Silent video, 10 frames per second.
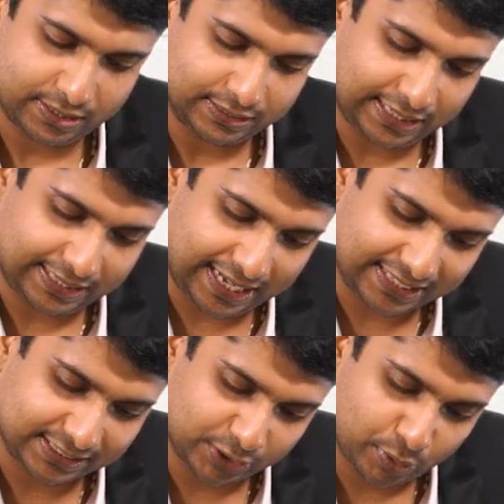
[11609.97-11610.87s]
then
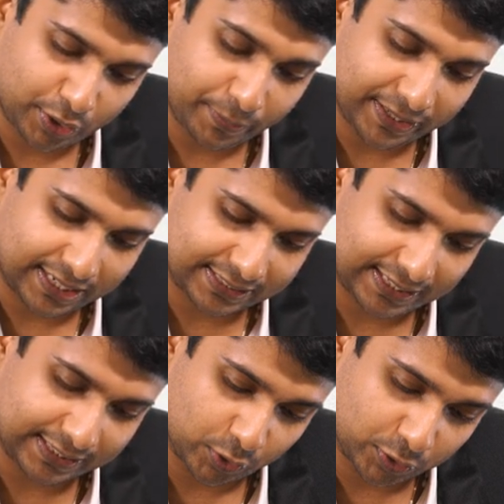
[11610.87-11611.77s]
tax is required to be
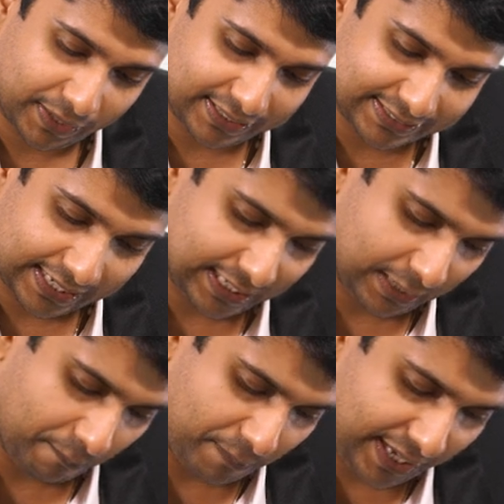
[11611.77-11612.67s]
collected at source by the seller
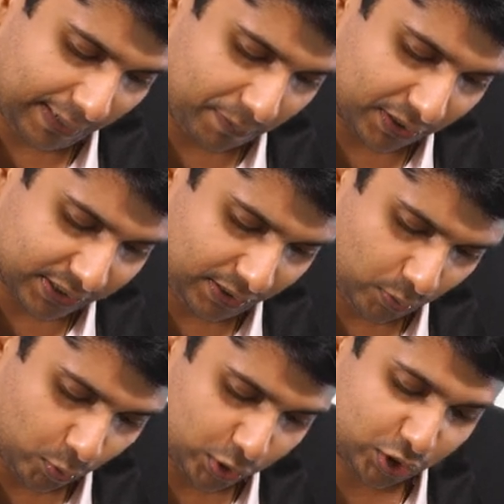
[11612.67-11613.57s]
being a
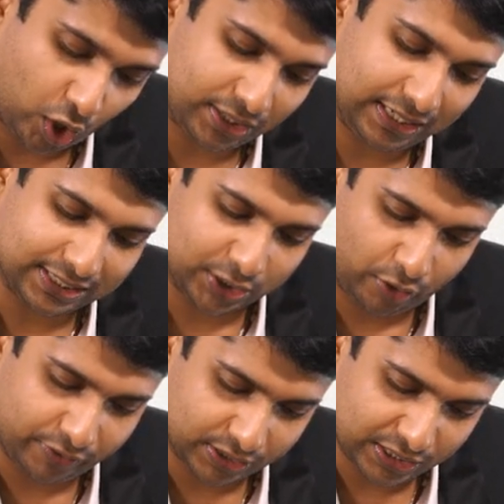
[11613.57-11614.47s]
person whose total
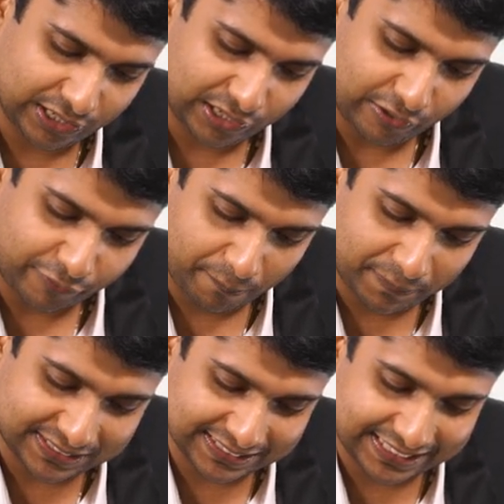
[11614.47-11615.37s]
turnover from
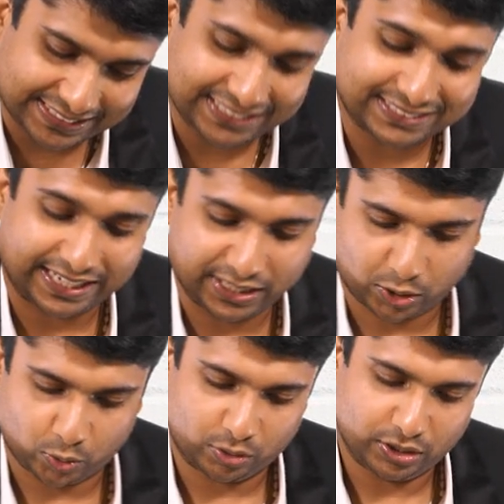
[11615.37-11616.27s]
business exceeds 10
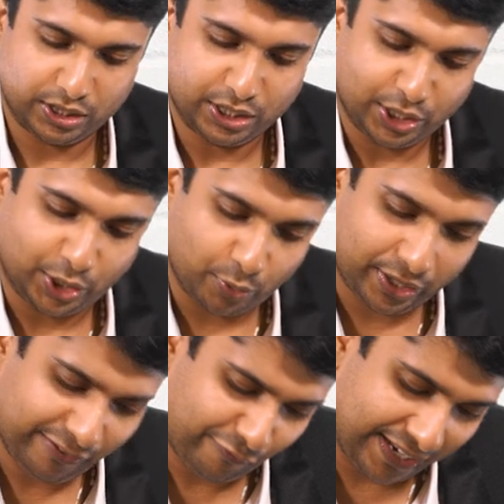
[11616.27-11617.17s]
crore
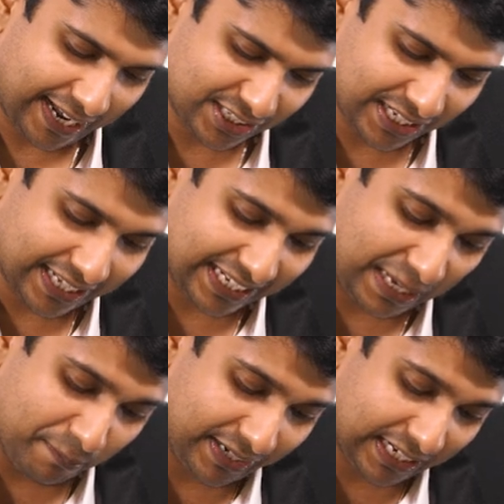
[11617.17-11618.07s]
during financial year
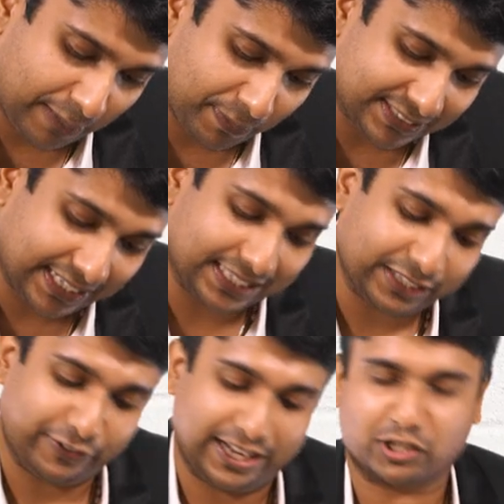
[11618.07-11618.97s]
immediately preceding
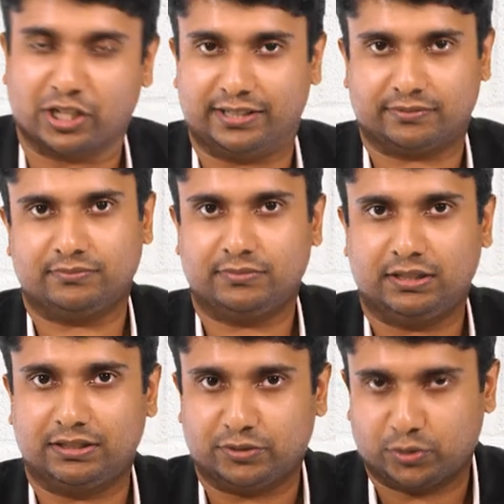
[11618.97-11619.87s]
the financial year.
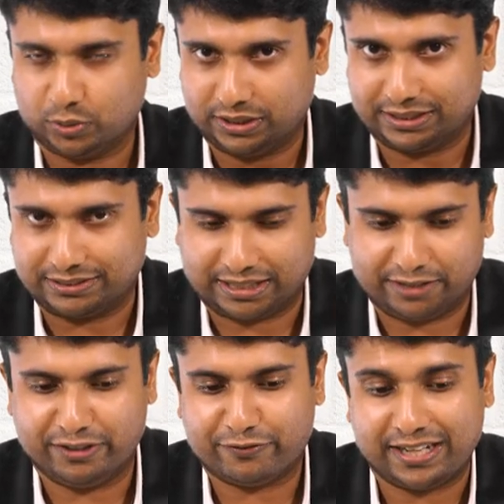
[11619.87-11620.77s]
So the
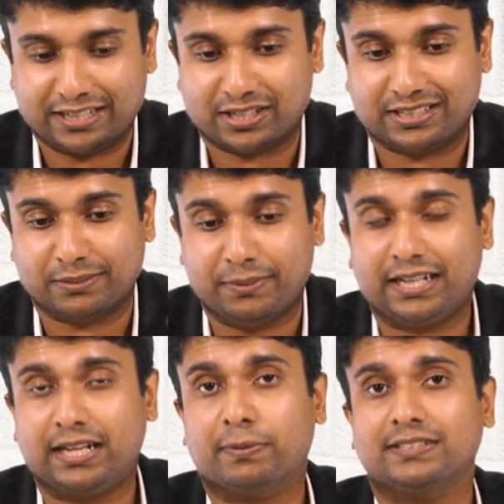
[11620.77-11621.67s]
relevant financial year is
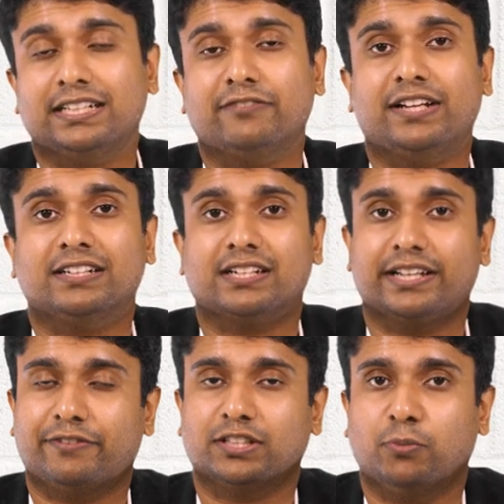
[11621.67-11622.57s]
immediately preceding financial
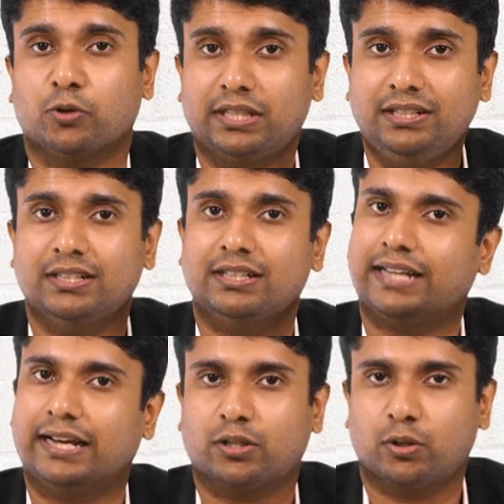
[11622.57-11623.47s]
year. If it is more than
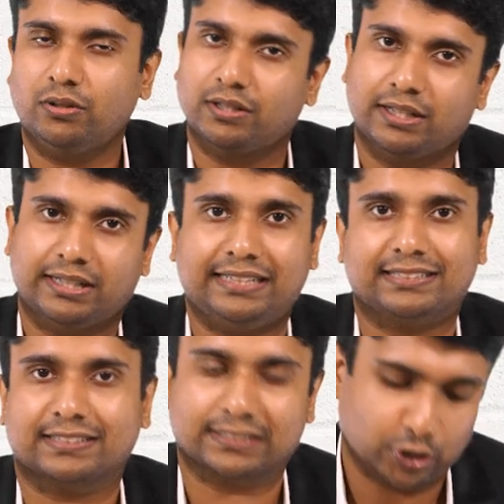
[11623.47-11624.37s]
10 crore,
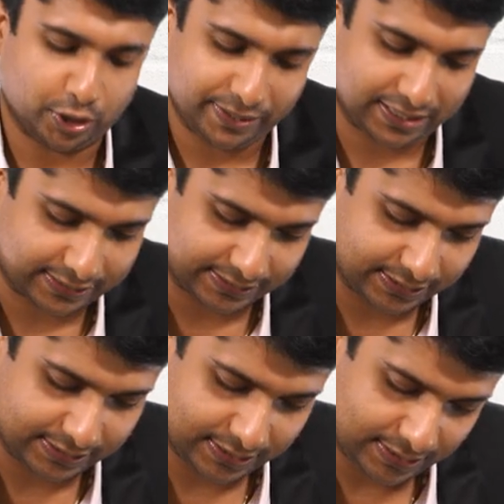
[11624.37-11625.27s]
TCS is required to be collected.